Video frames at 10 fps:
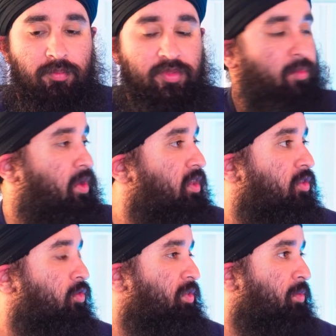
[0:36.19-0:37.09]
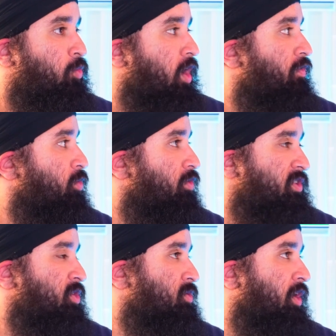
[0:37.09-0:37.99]
They made them whatever moves
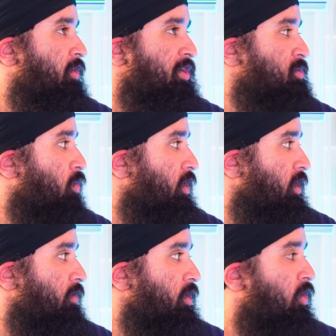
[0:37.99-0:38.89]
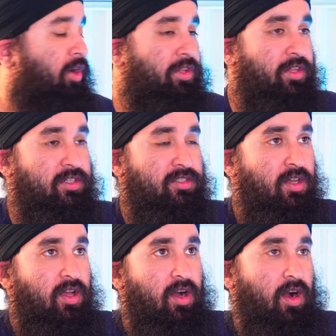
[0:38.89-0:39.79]
he was going to reach market regardless.
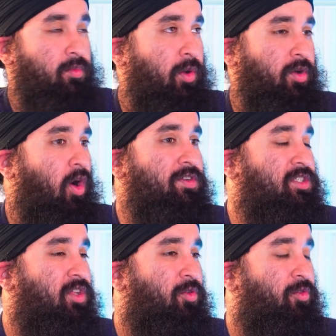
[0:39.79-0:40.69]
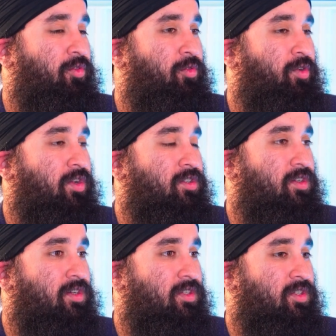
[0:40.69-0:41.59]
There were obviously
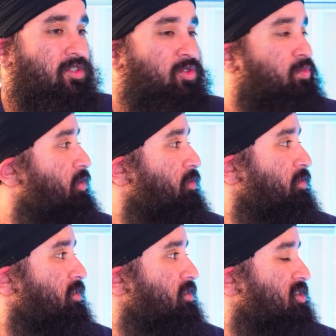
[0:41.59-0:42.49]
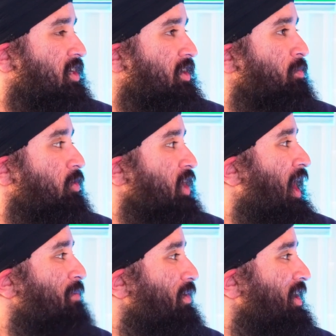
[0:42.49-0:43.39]
the stupid shit about
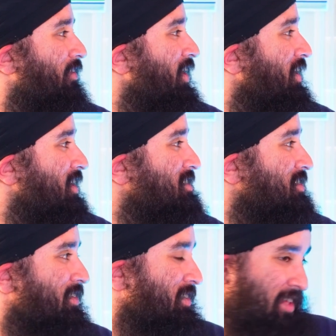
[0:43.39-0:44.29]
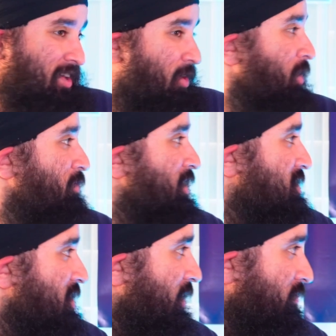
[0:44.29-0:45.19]
tampering going on, so he could have
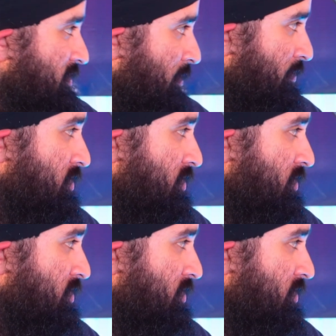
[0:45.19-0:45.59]
reached it if some